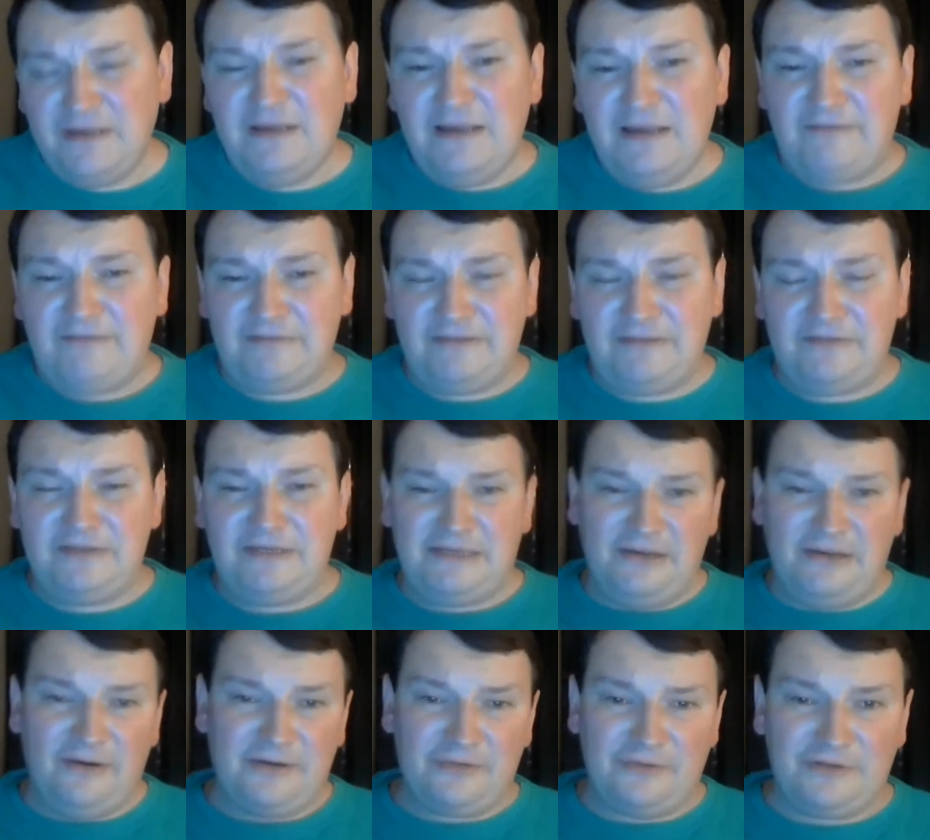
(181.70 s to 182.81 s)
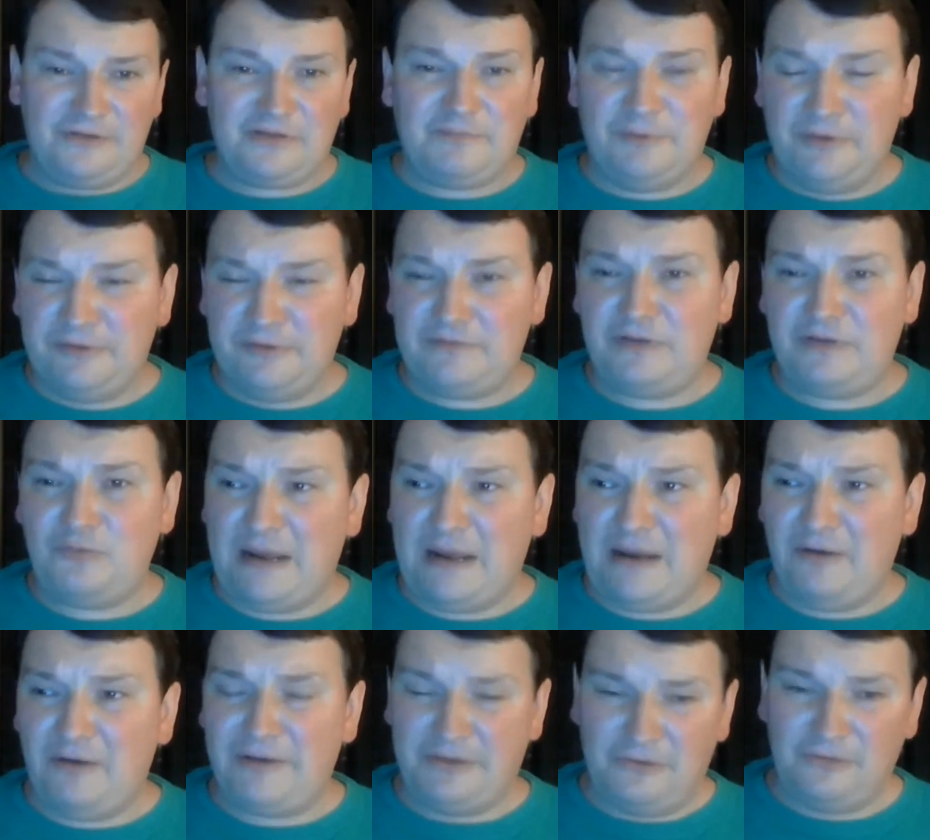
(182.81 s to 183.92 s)
of leveling a character and experiencing
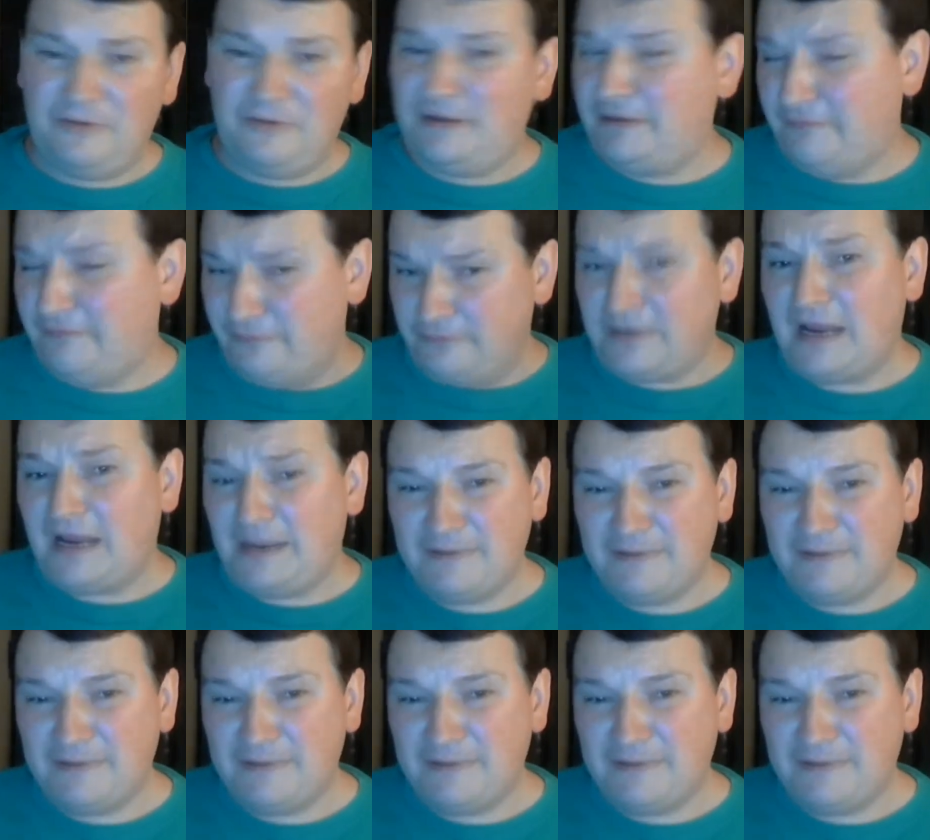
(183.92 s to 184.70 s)
WoW, another time.